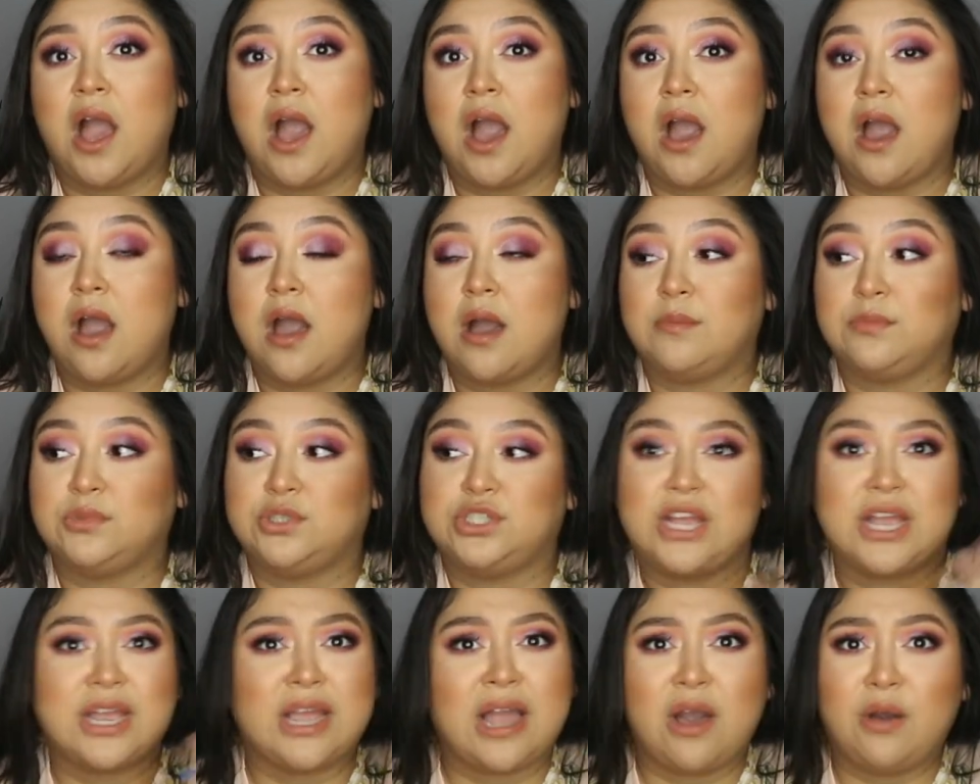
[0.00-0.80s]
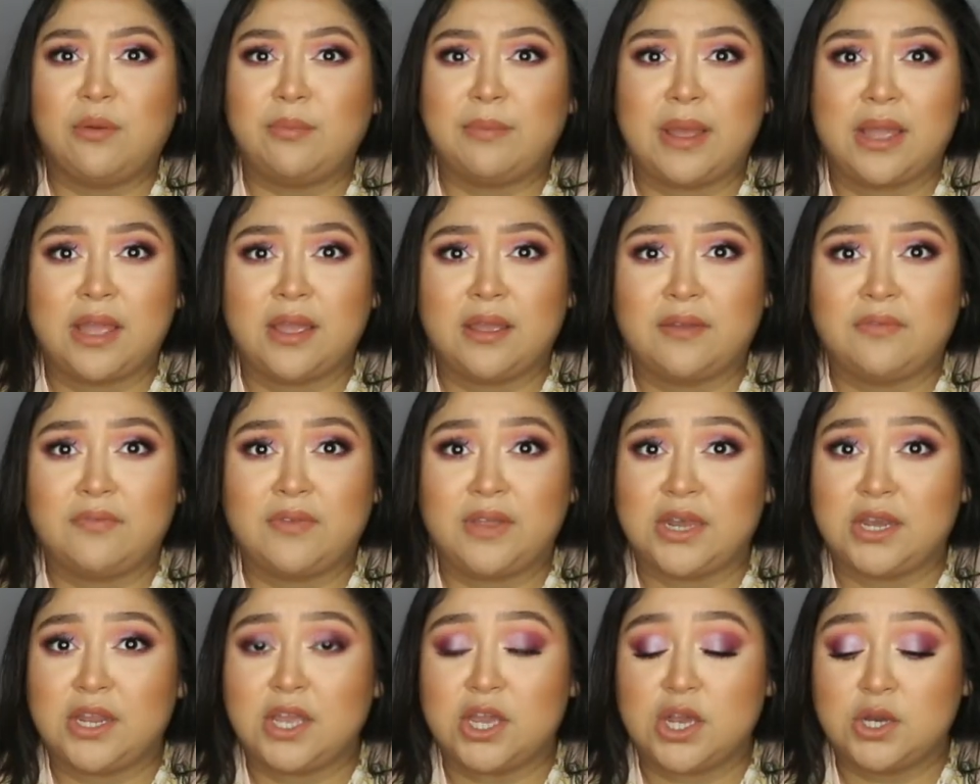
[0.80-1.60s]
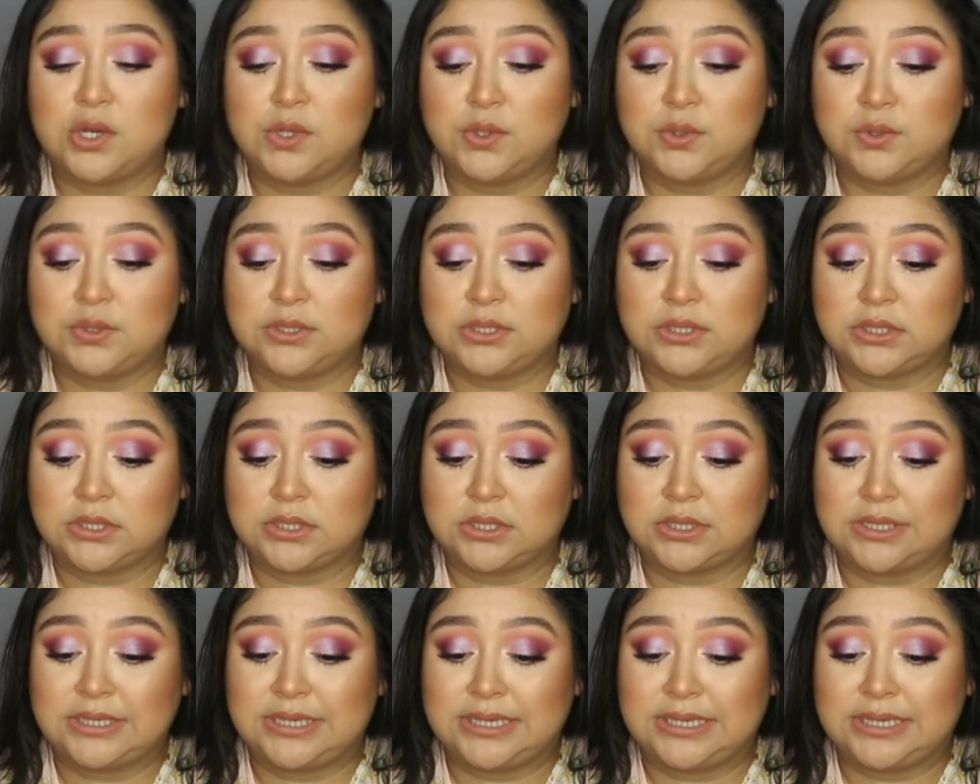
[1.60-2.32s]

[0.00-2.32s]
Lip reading: Check out my videos,